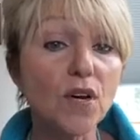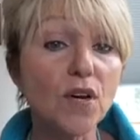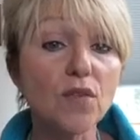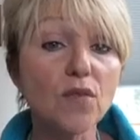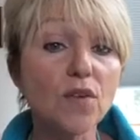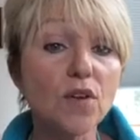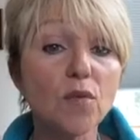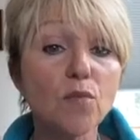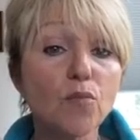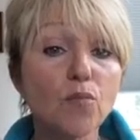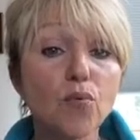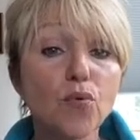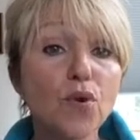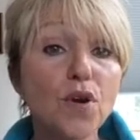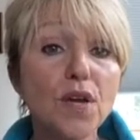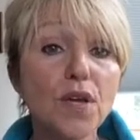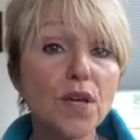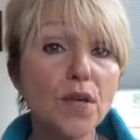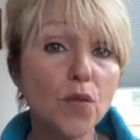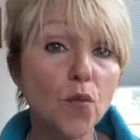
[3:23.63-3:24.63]
even
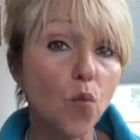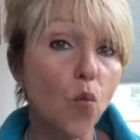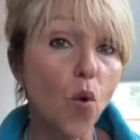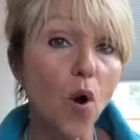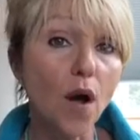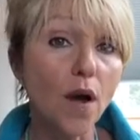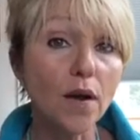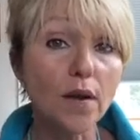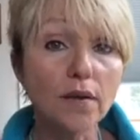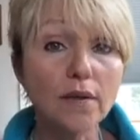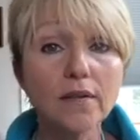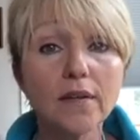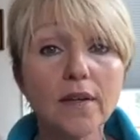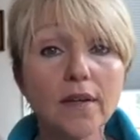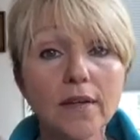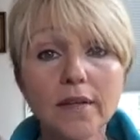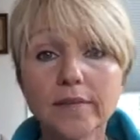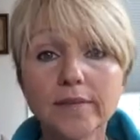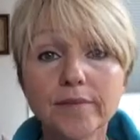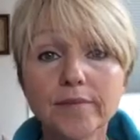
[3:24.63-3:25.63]
breathe one
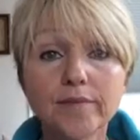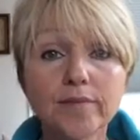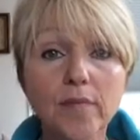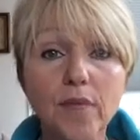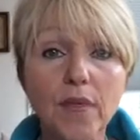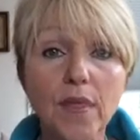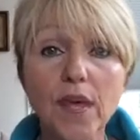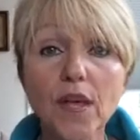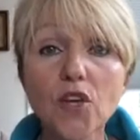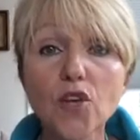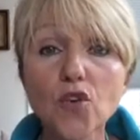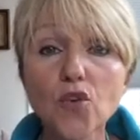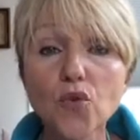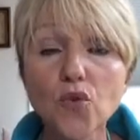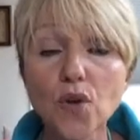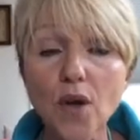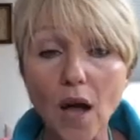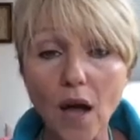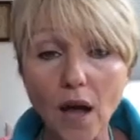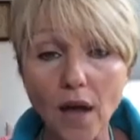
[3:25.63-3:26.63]
'Thank
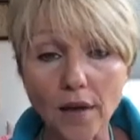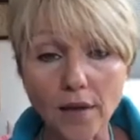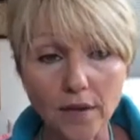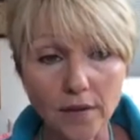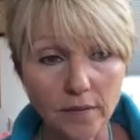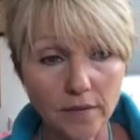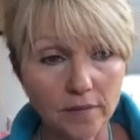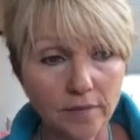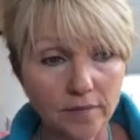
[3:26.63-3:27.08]
you, God.'